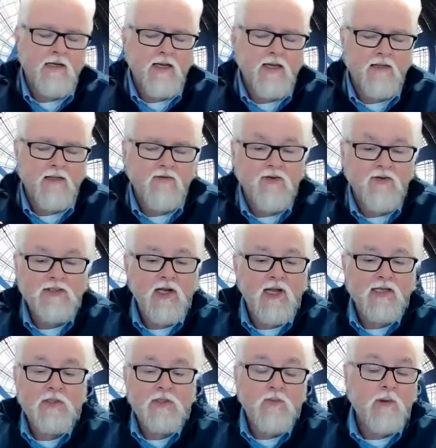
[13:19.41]
and then
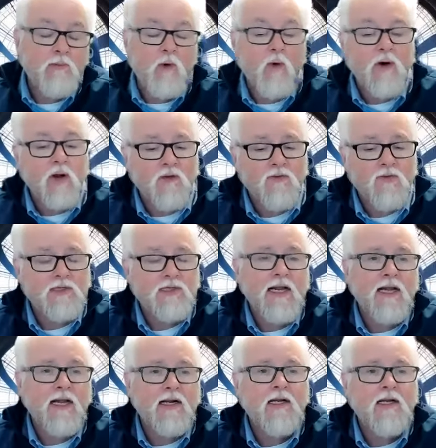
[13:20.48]
visualize and report off the
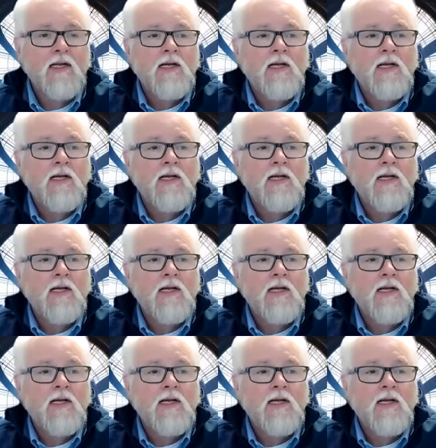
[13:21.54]
data,